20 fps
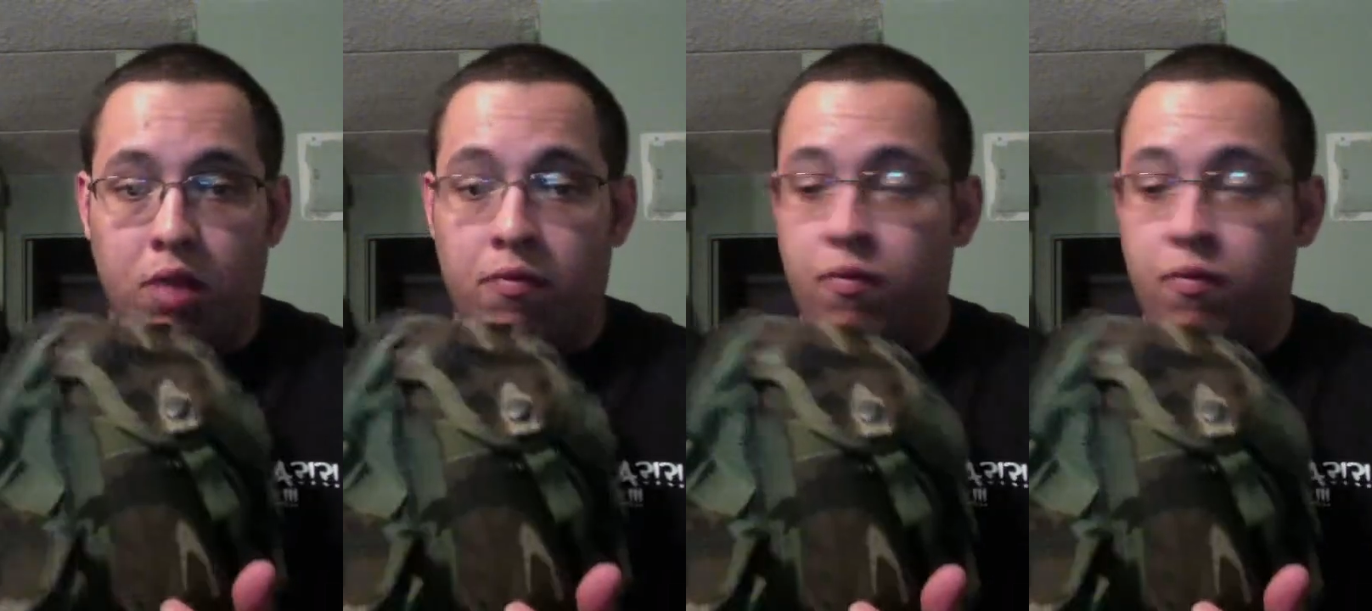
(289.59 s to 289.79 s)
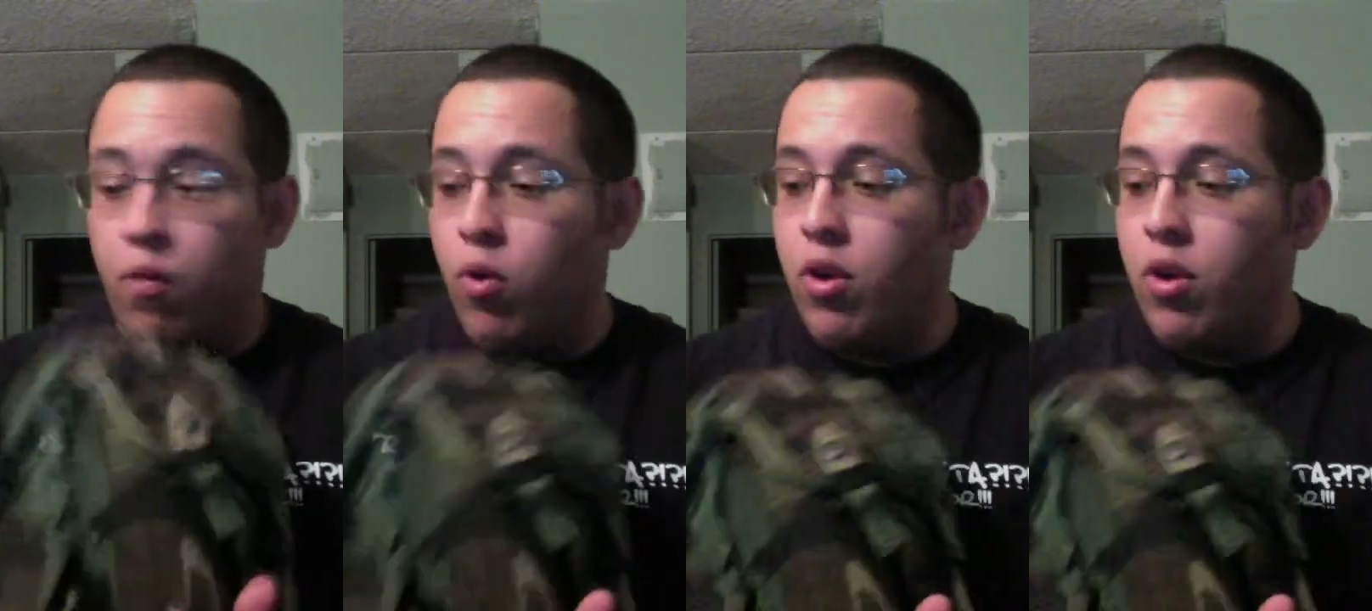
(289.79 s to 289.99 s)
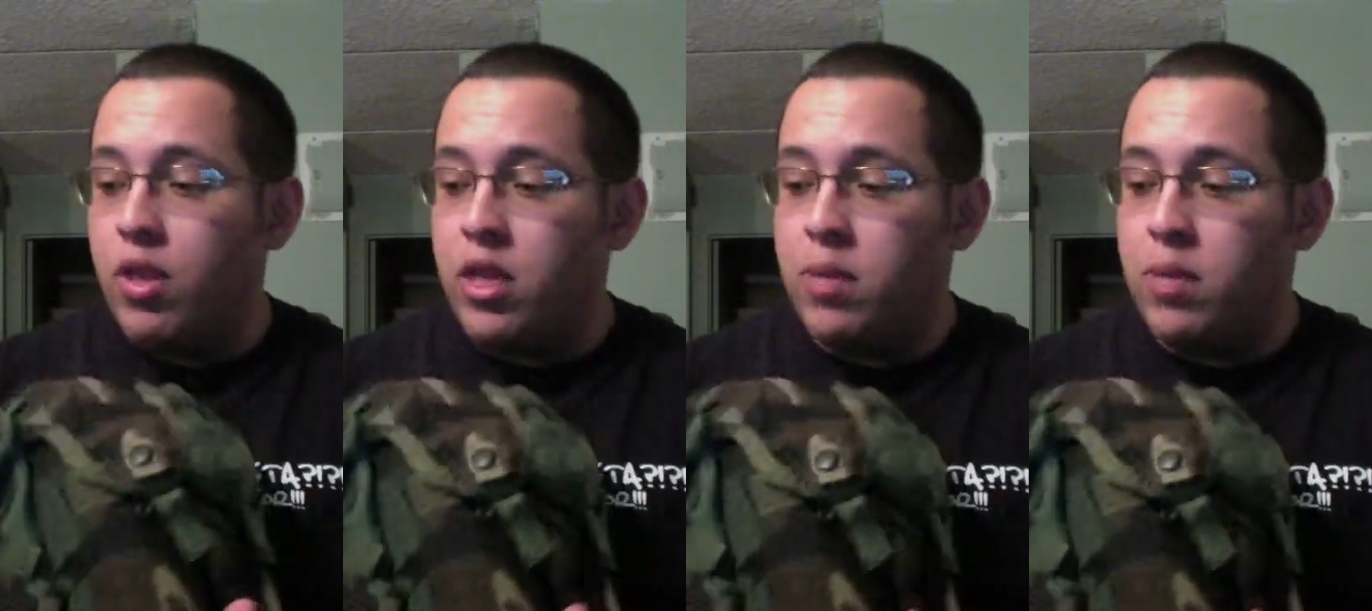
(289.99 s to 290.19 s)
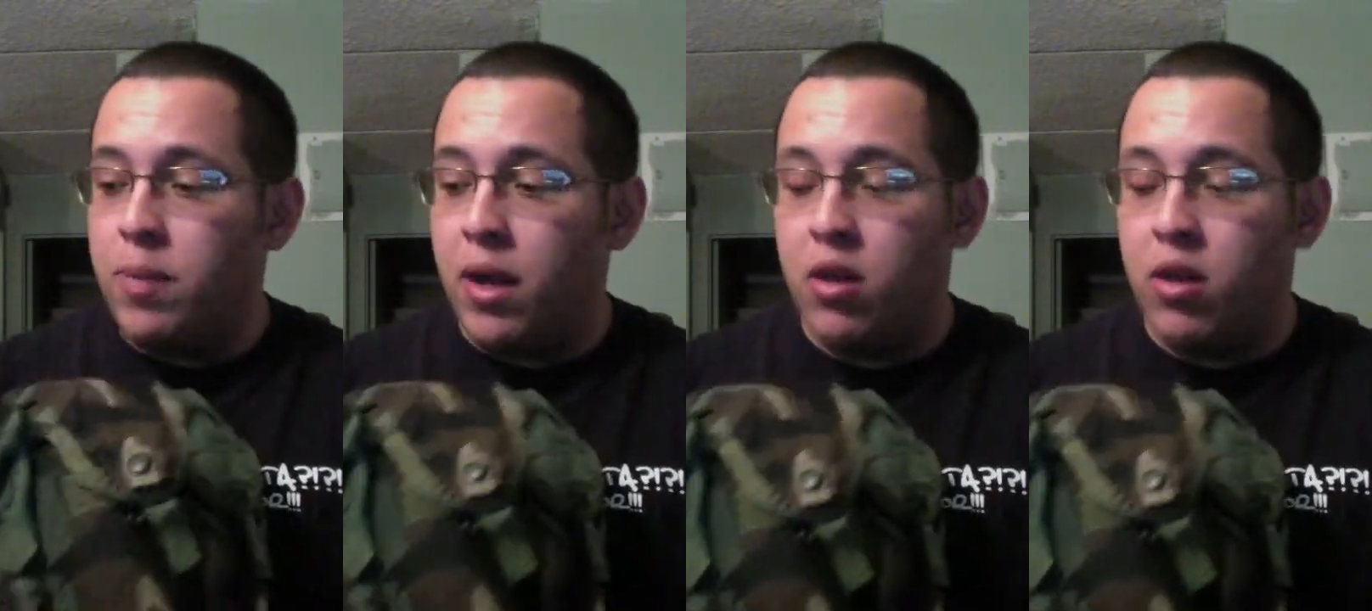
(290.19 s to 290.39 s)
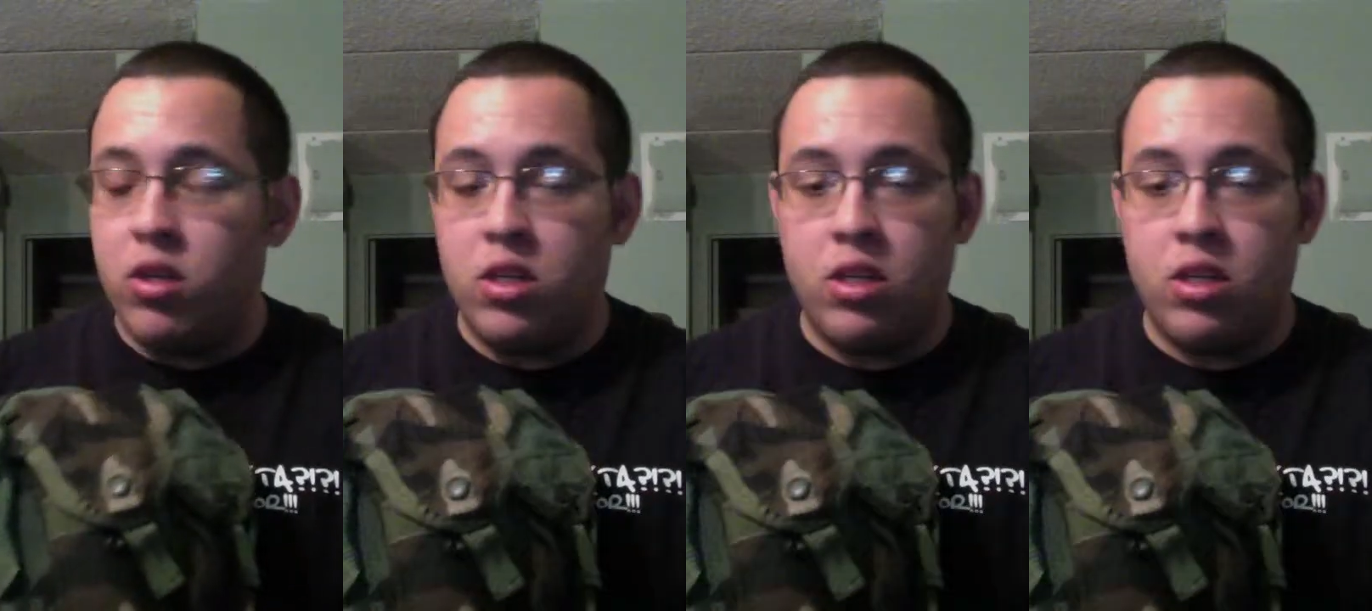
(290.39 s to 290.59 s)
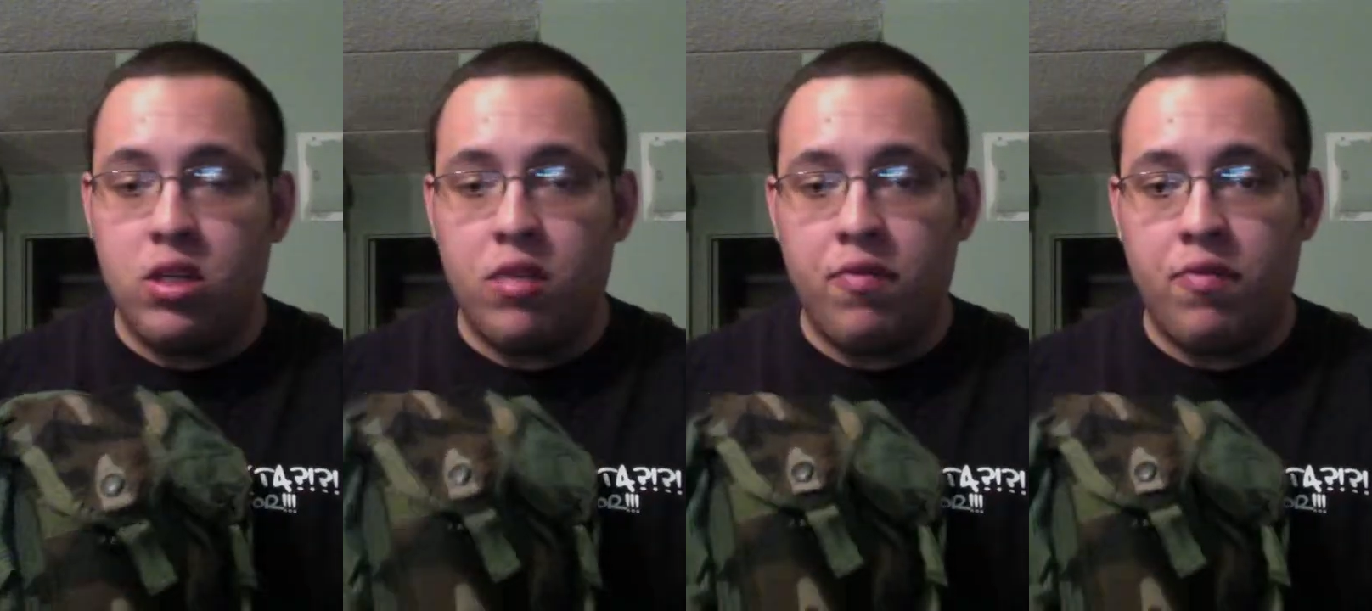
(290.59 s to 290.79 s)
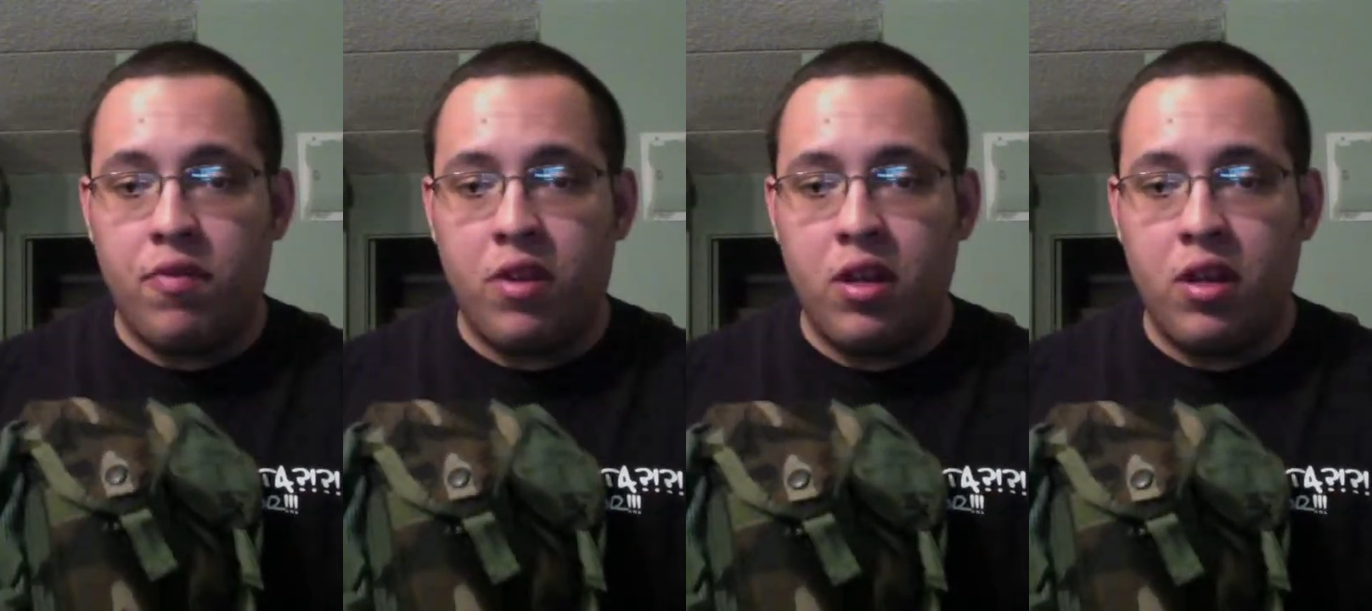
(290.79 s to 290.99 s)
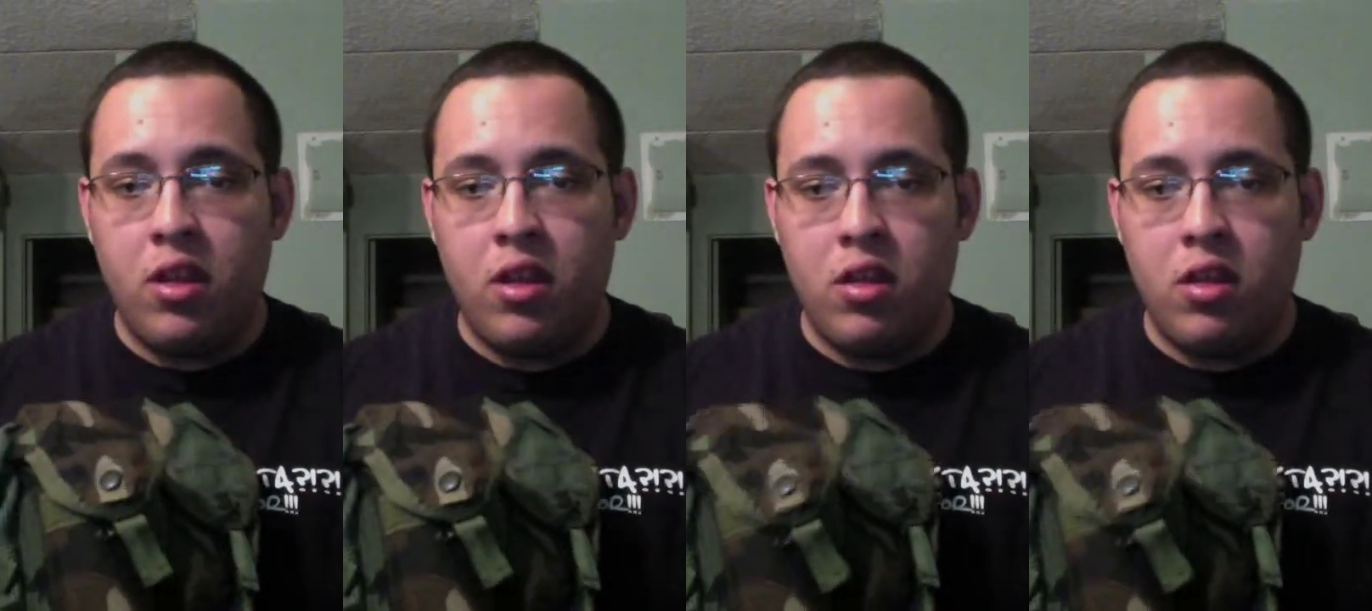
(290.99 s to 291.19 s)
4 of these pouches on the front
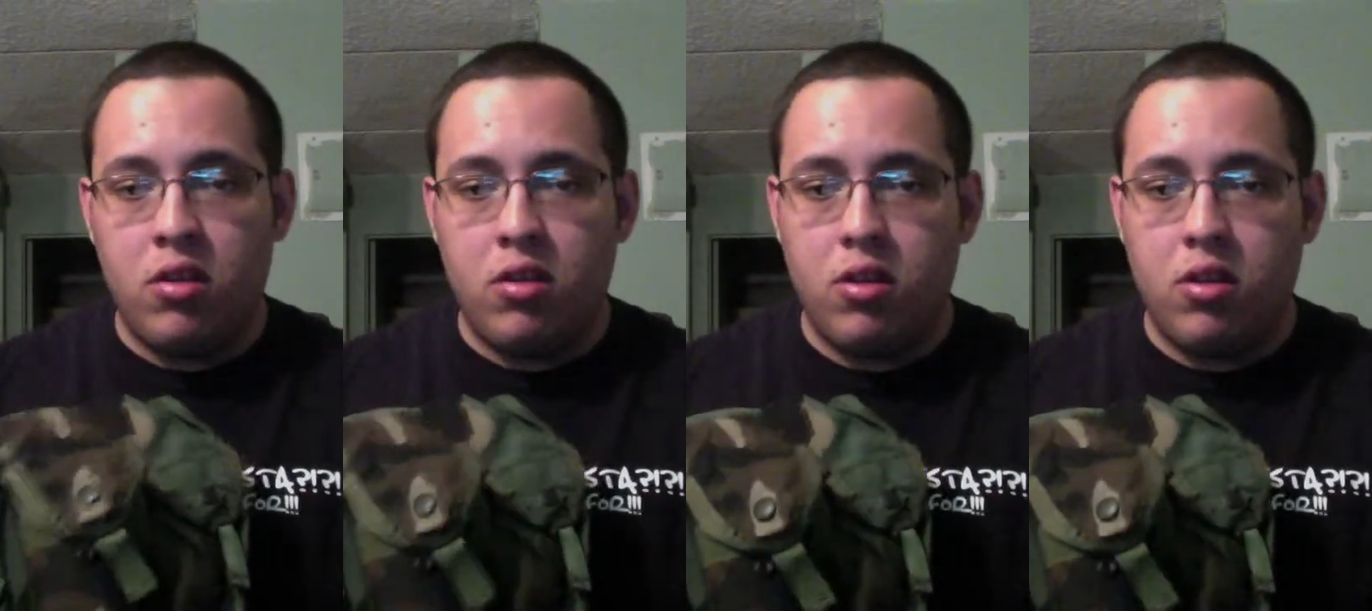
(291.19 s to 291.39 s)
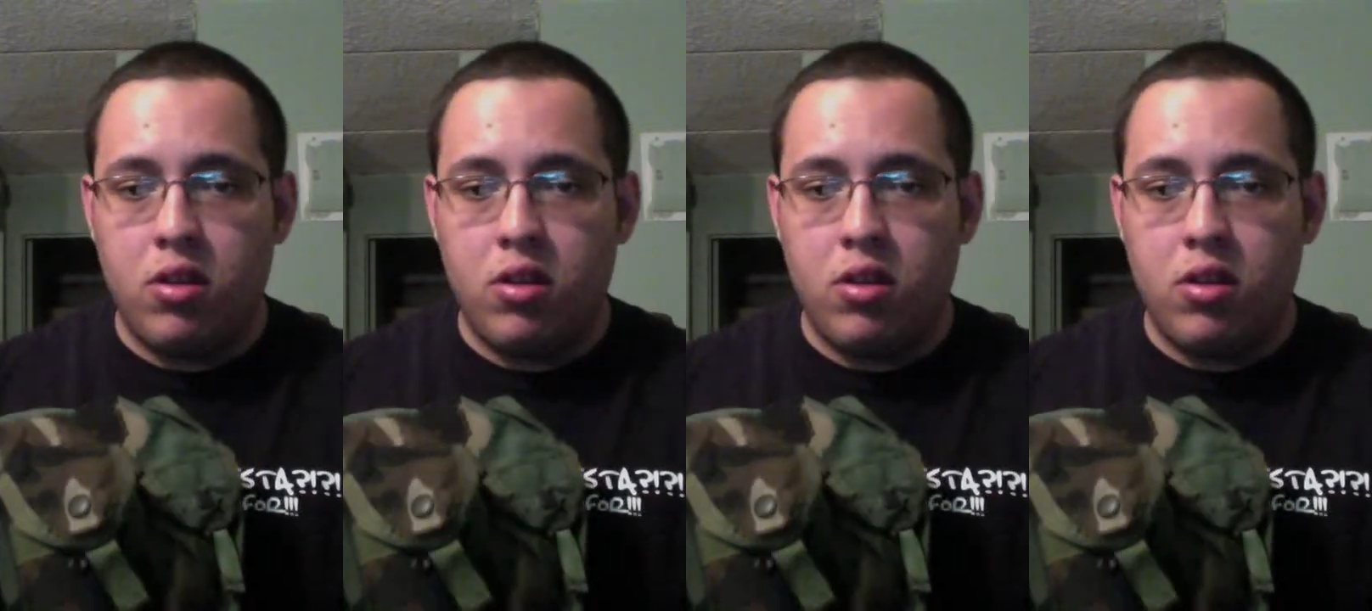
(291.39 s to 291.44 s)
of this,